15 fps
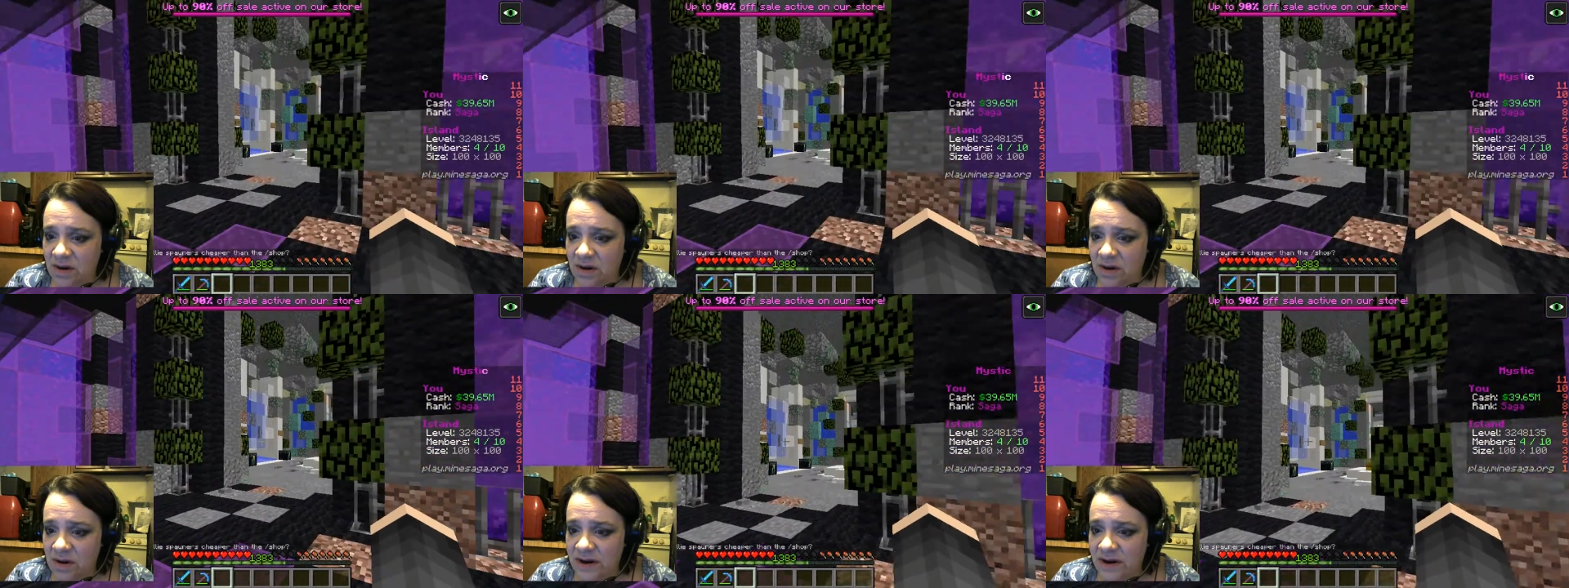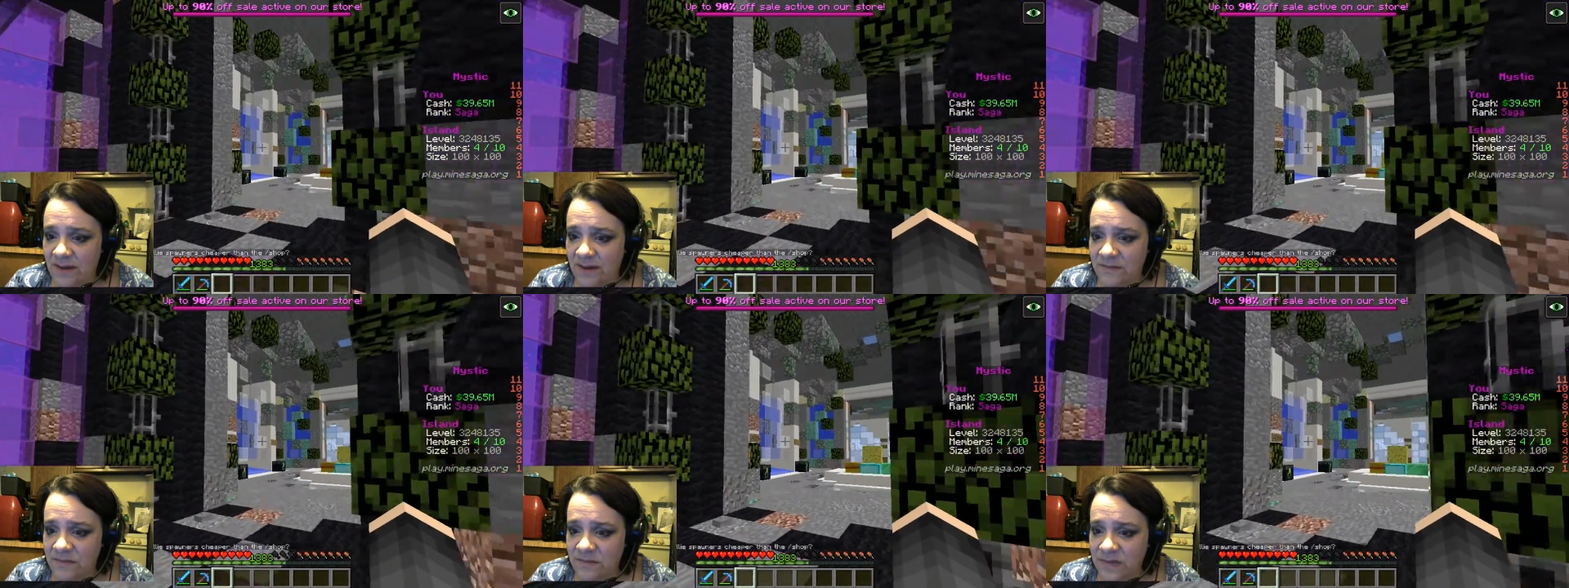hurry up
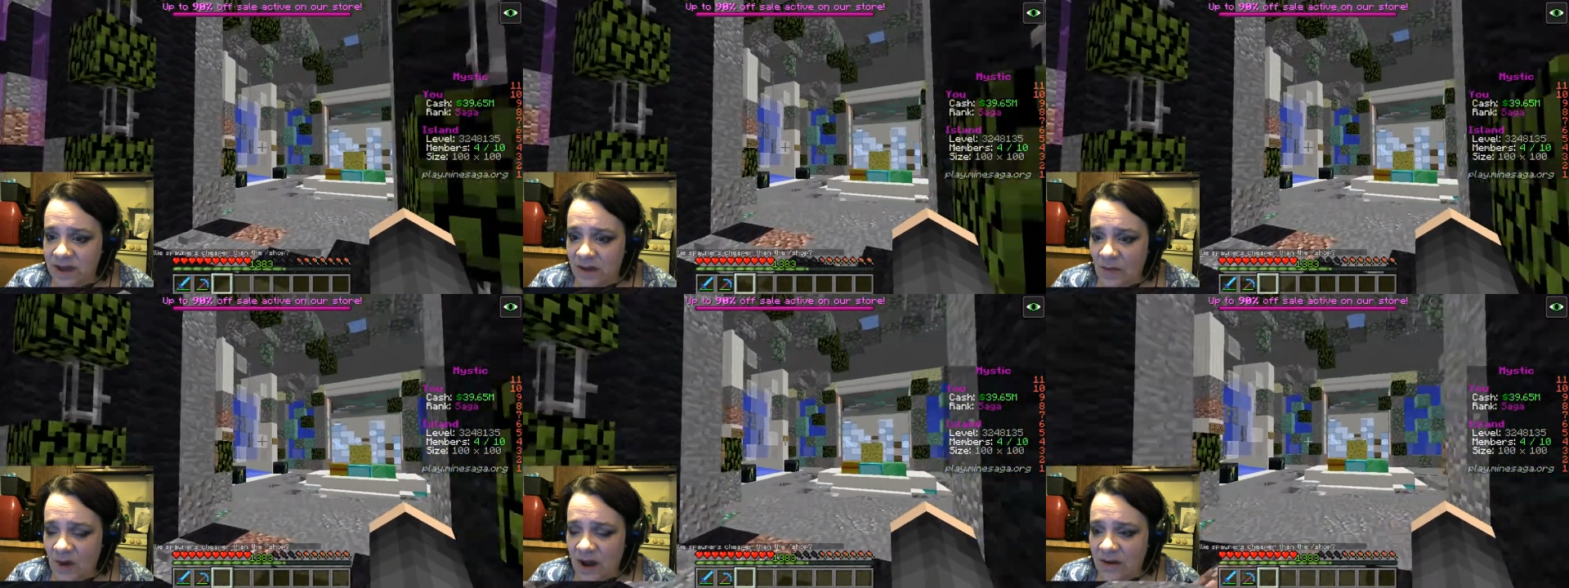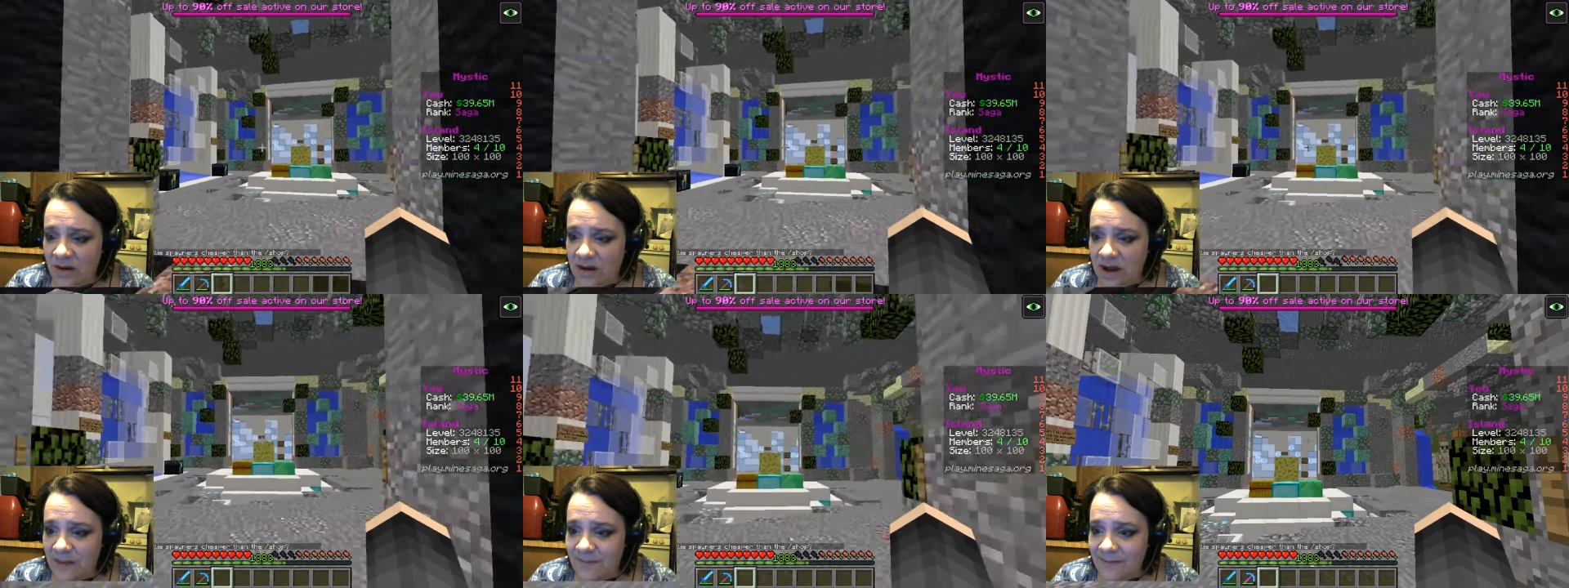and get well,
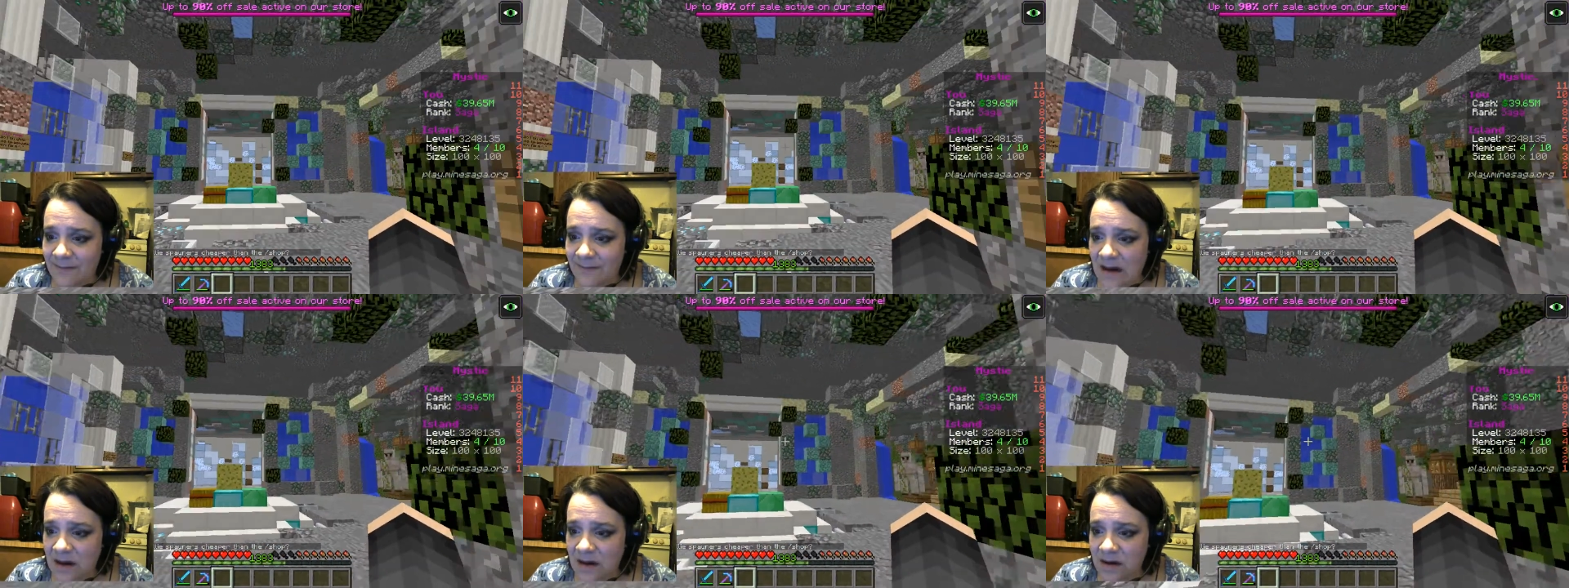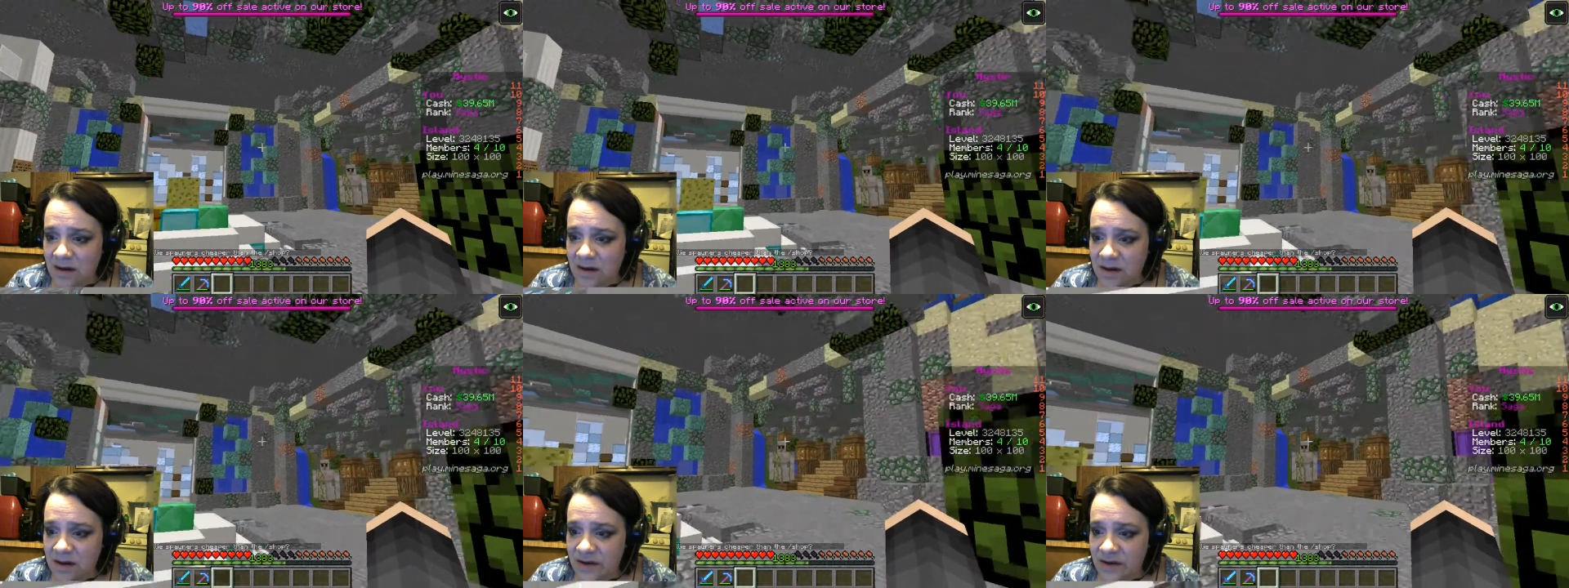come back,
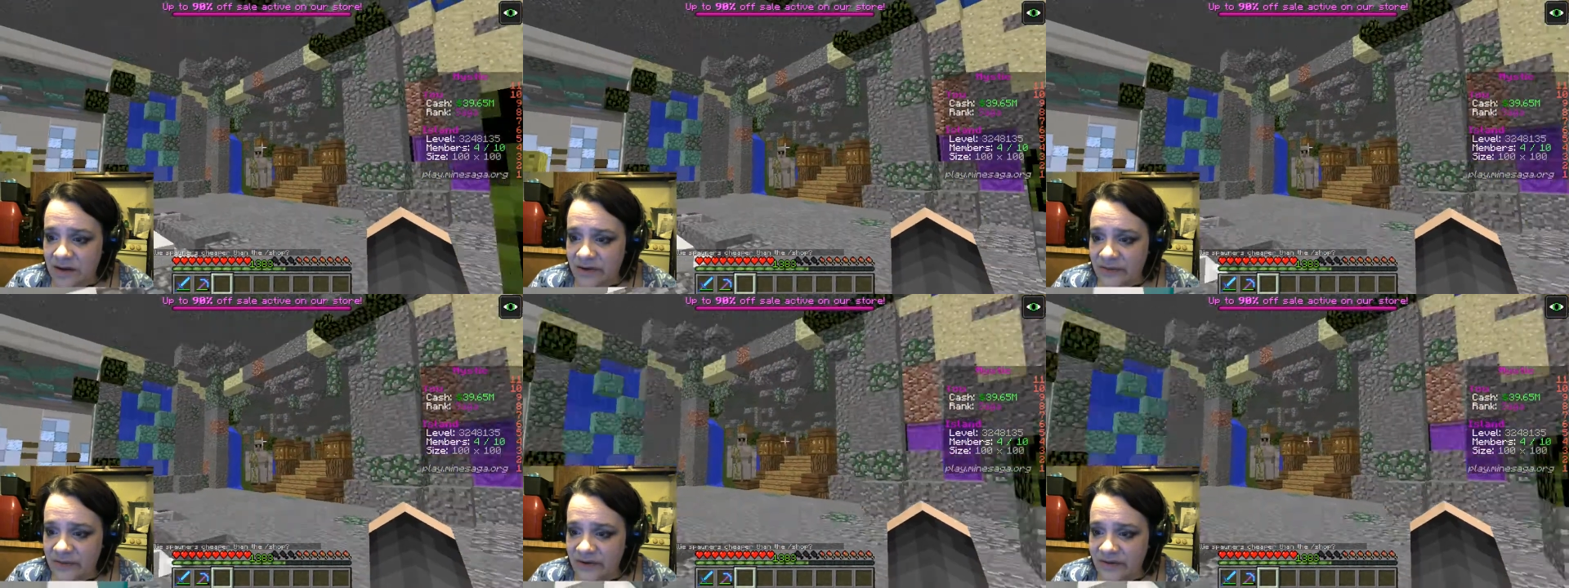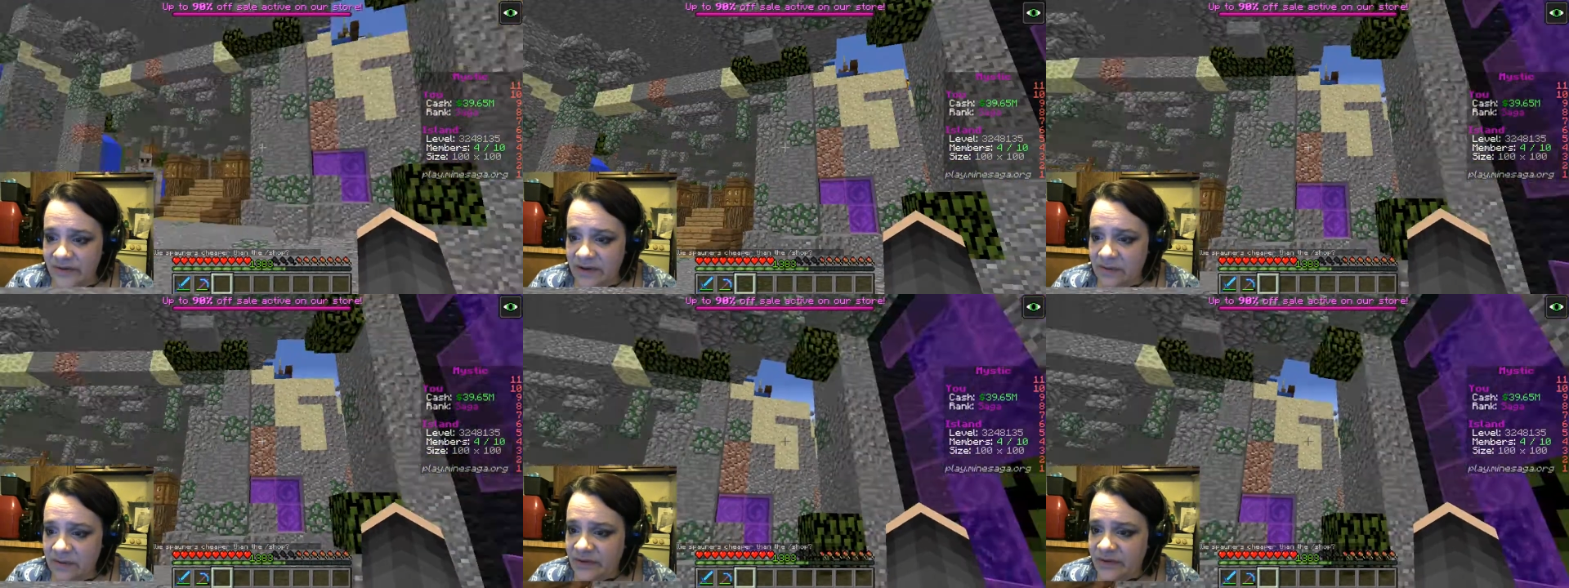because Mystic
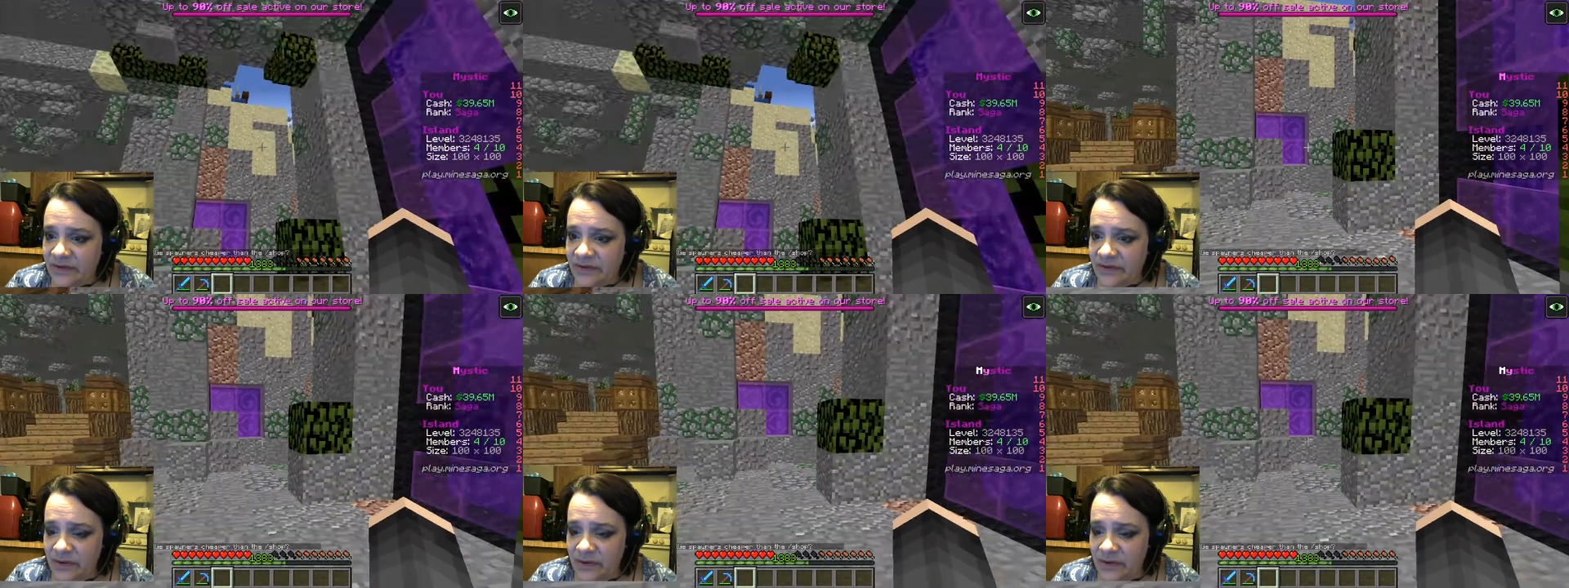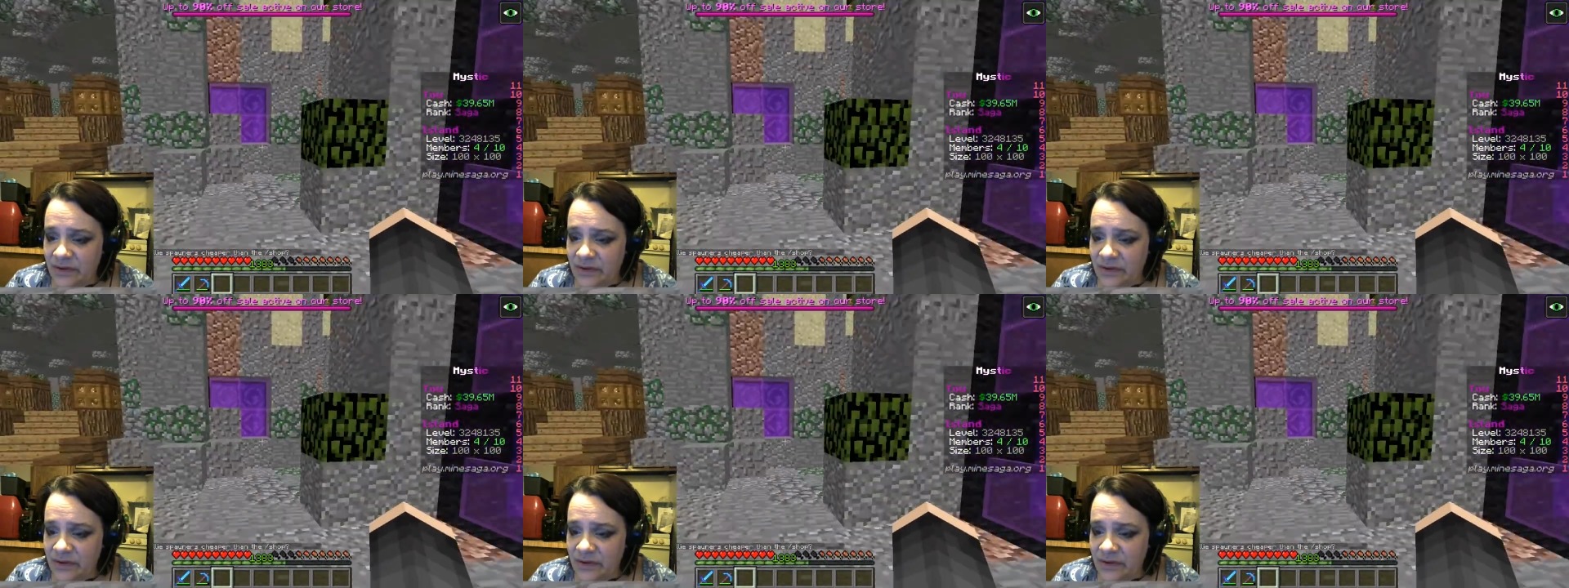misses you.